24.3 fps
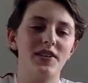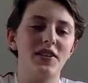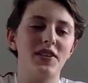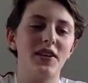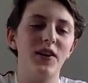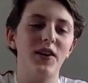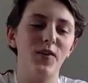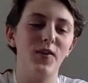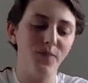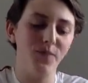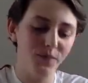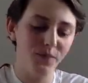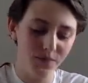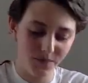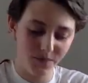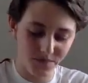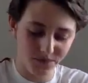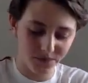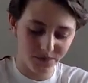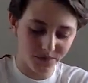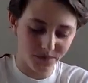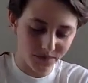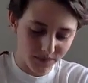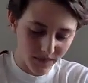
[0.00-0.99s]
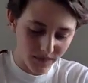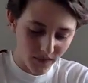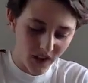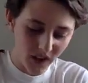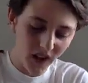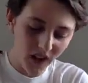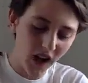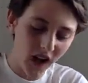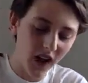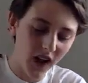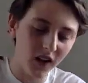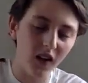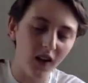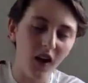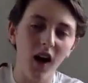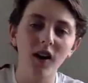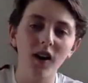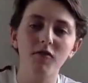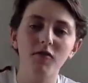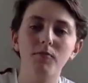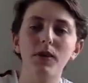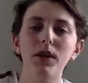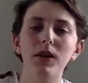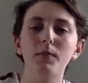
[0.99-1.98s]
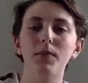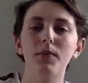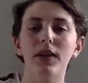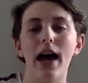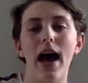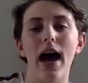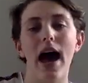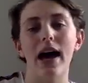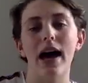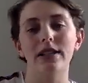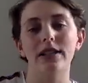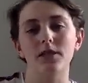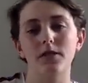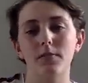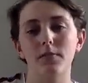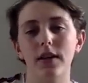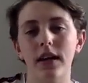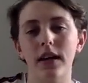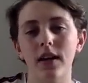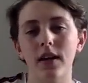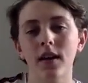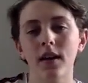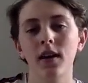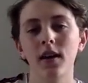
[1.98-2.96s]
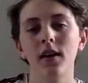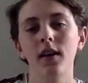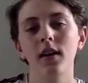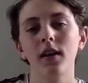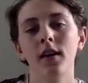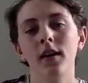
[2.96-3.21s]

So a lot of people ask me